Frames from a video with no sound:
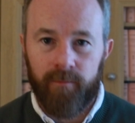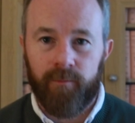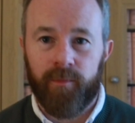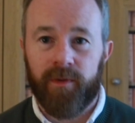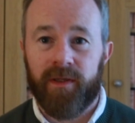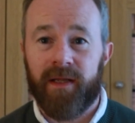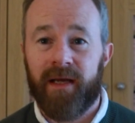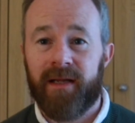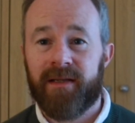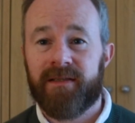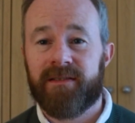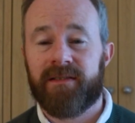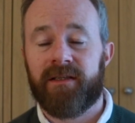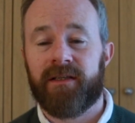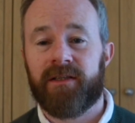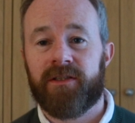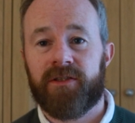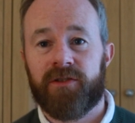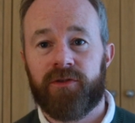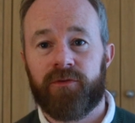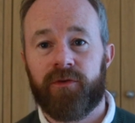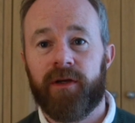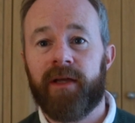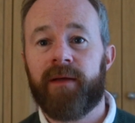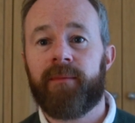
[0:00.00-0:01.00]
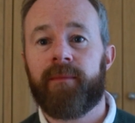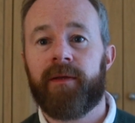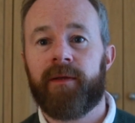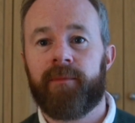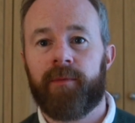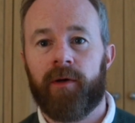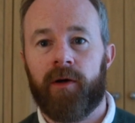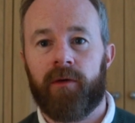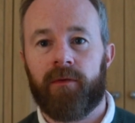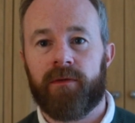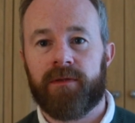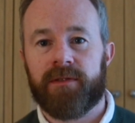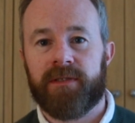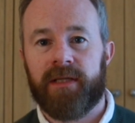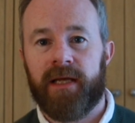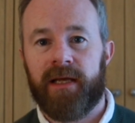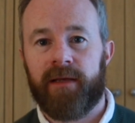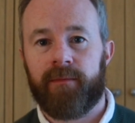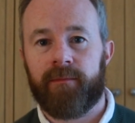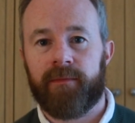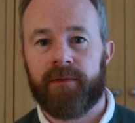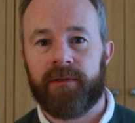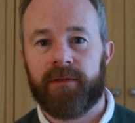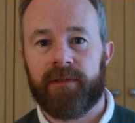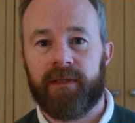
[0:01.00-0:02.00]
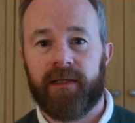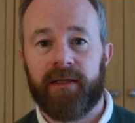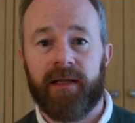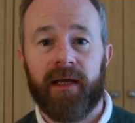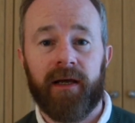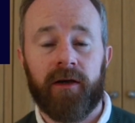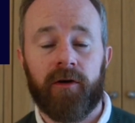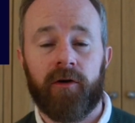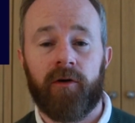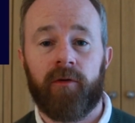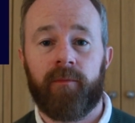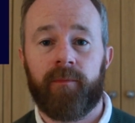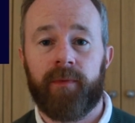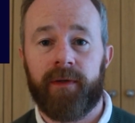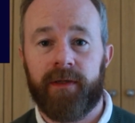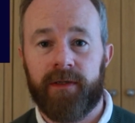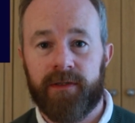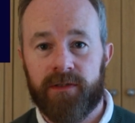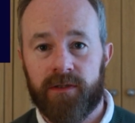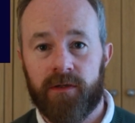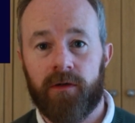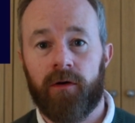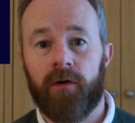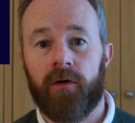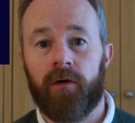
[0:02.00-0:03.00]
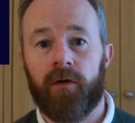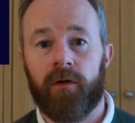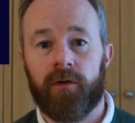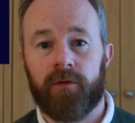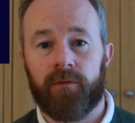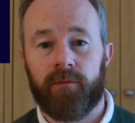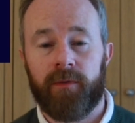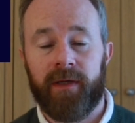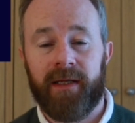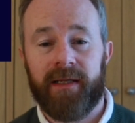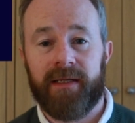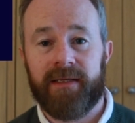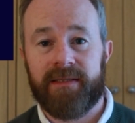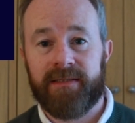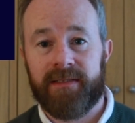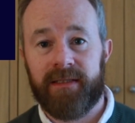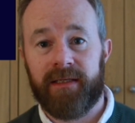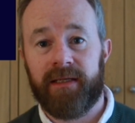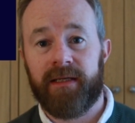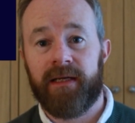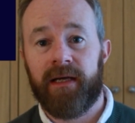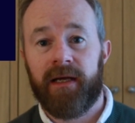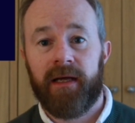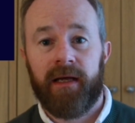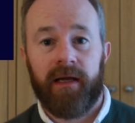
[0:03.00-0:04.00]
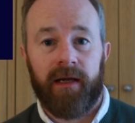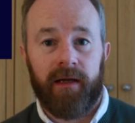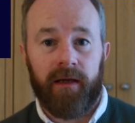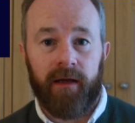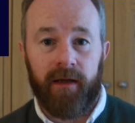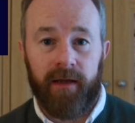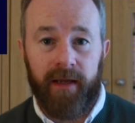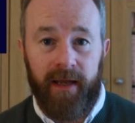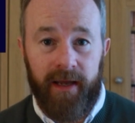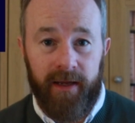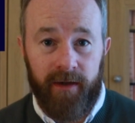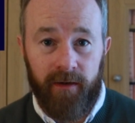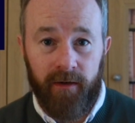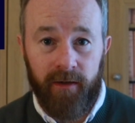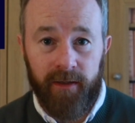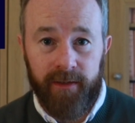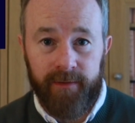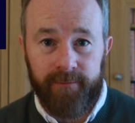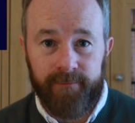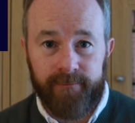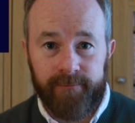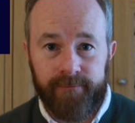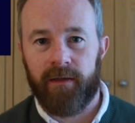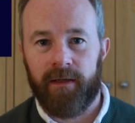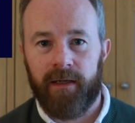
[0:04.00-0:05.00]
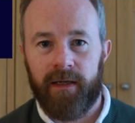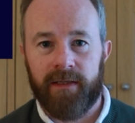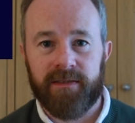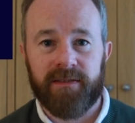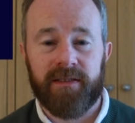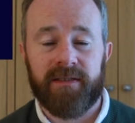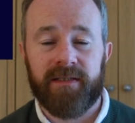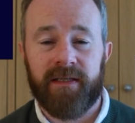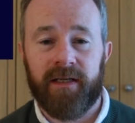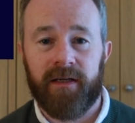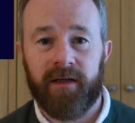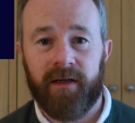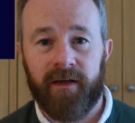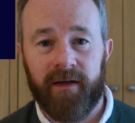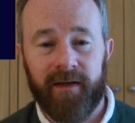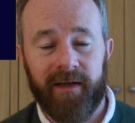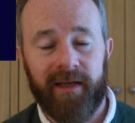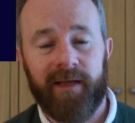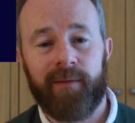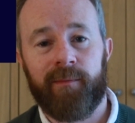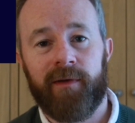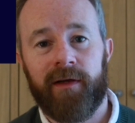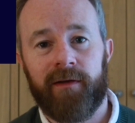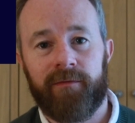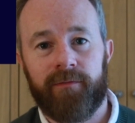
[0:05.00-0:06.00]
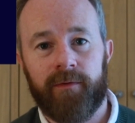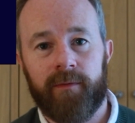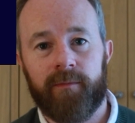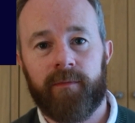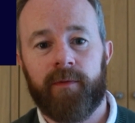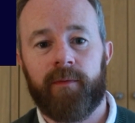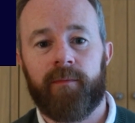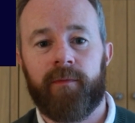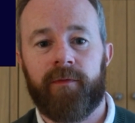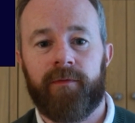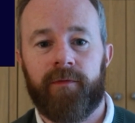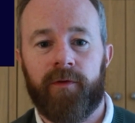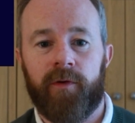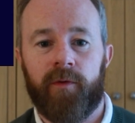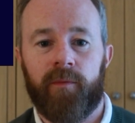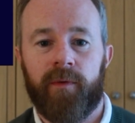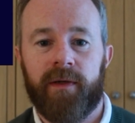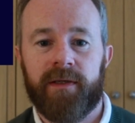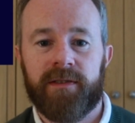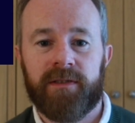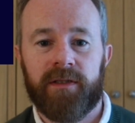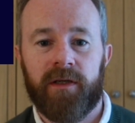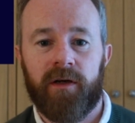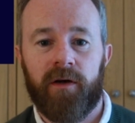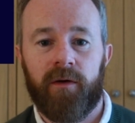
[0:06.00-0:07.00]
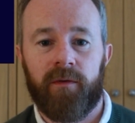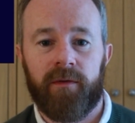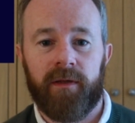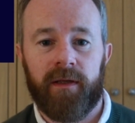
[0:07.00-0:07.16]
But that is an extremely bold statement, and that company is called Realiste AI. As I said, I got an email from them a few weeks ago.